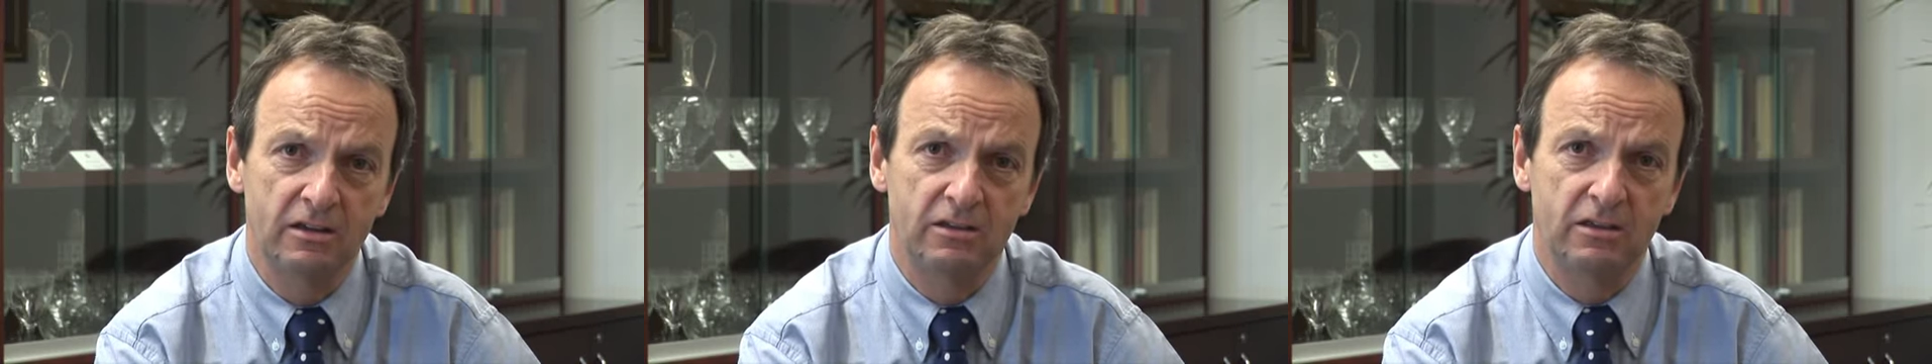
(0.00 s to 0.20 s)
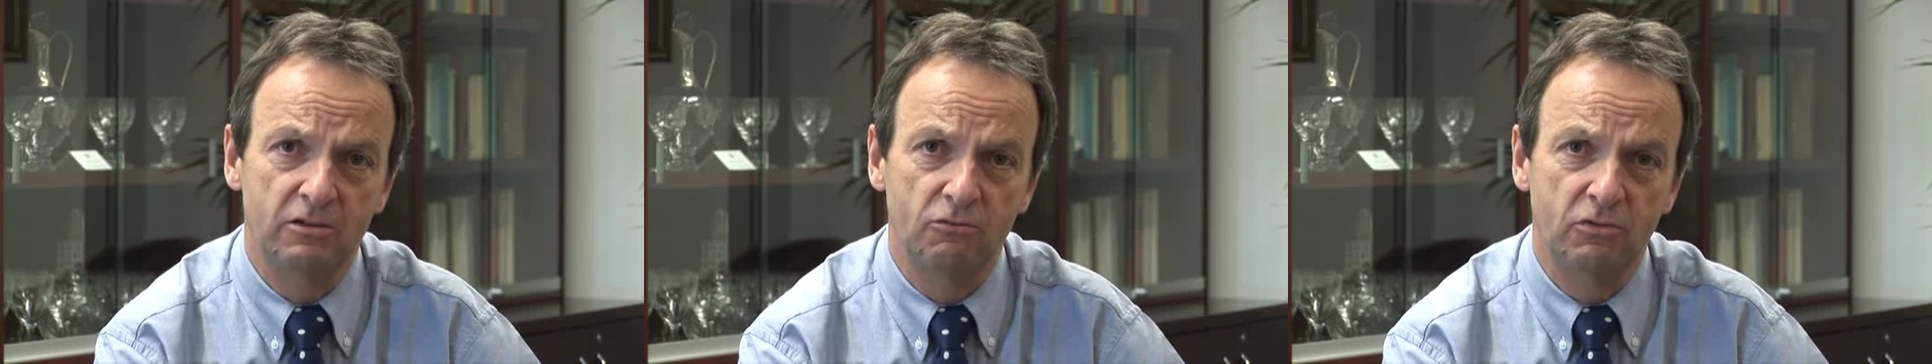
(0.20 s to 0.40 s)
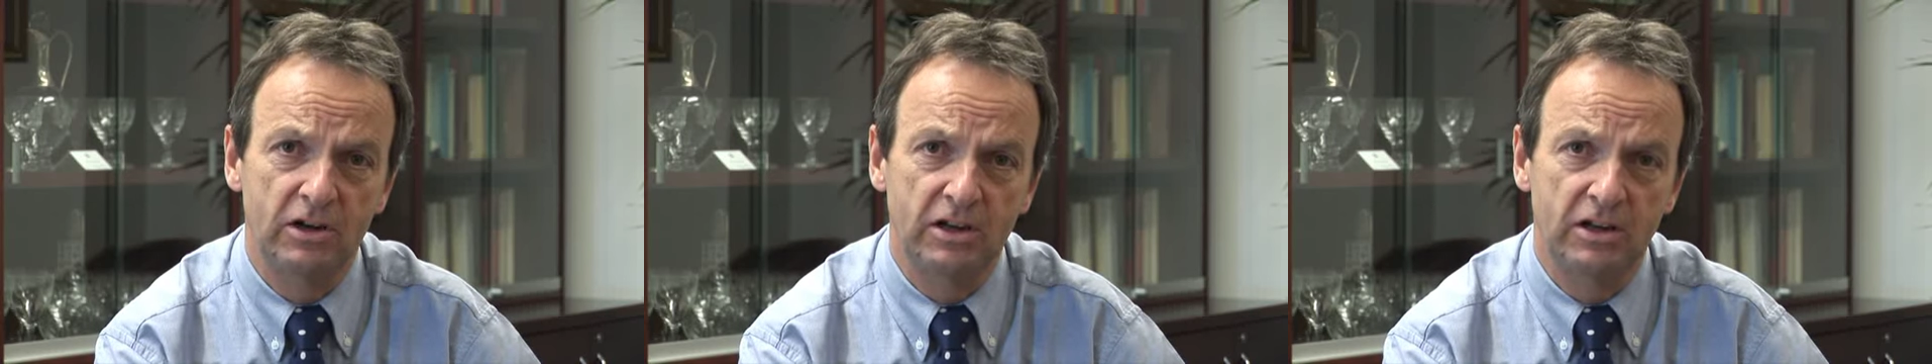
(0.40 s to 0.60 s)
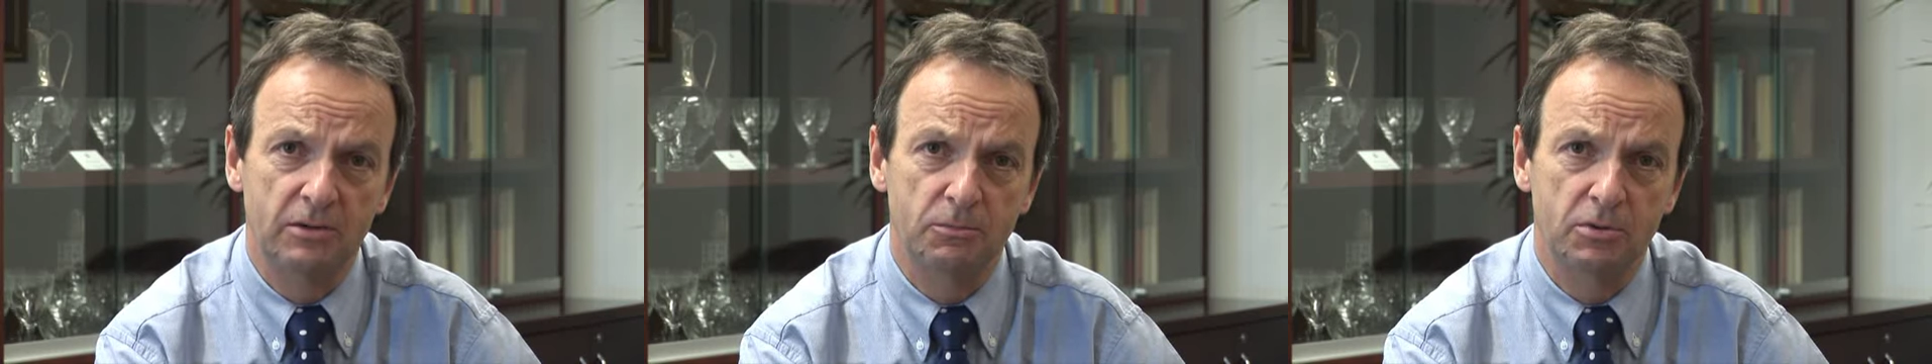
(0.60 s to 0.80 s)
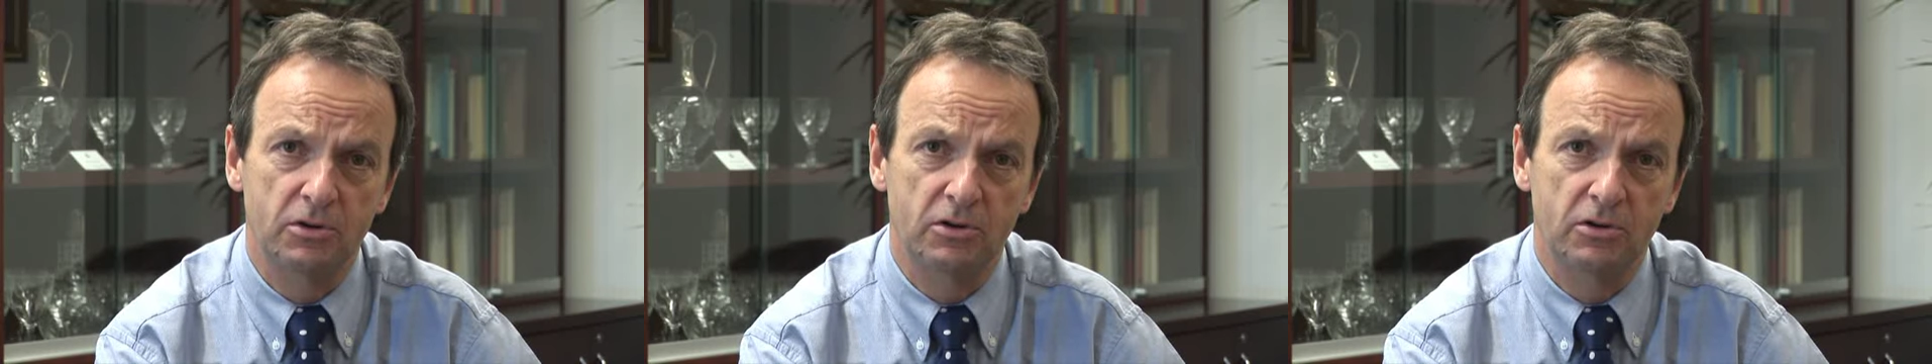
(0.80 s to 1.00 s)
than reading a
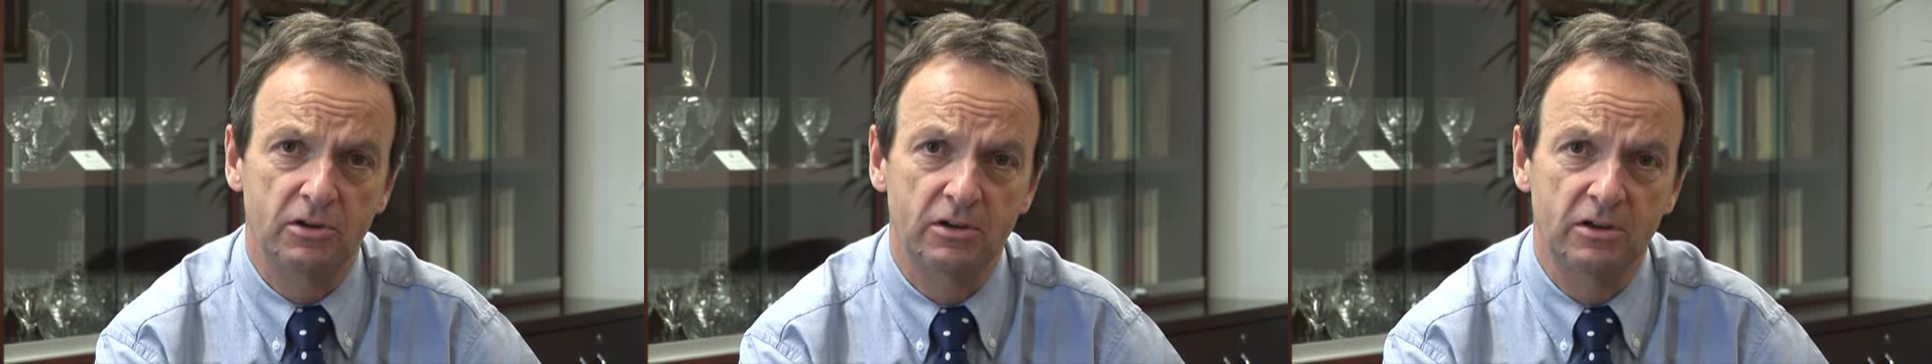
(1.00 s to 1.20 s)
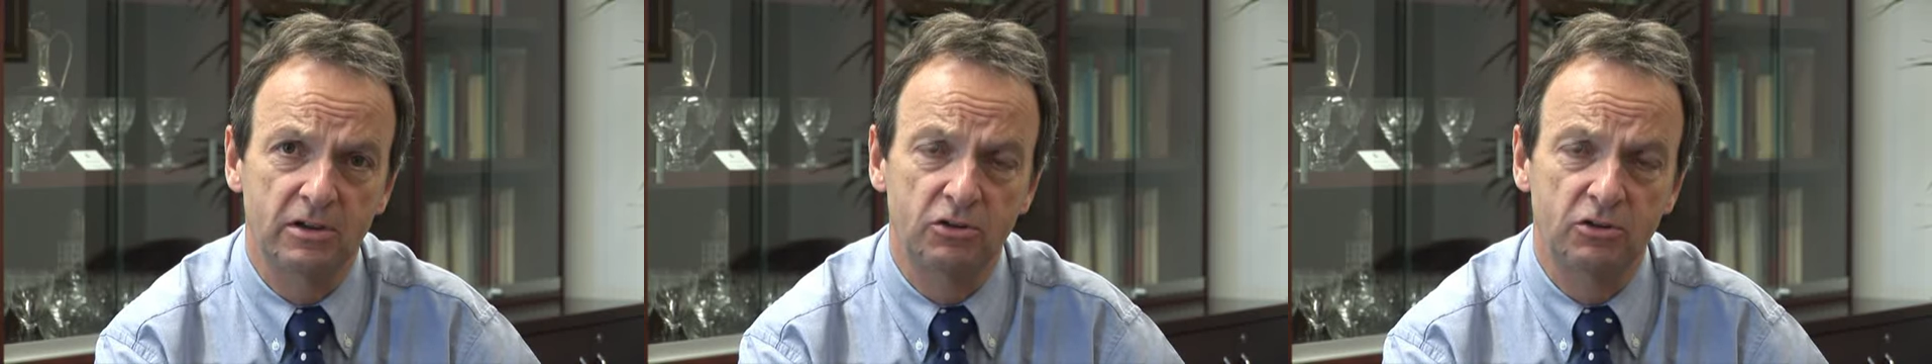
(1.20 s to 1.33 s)
book.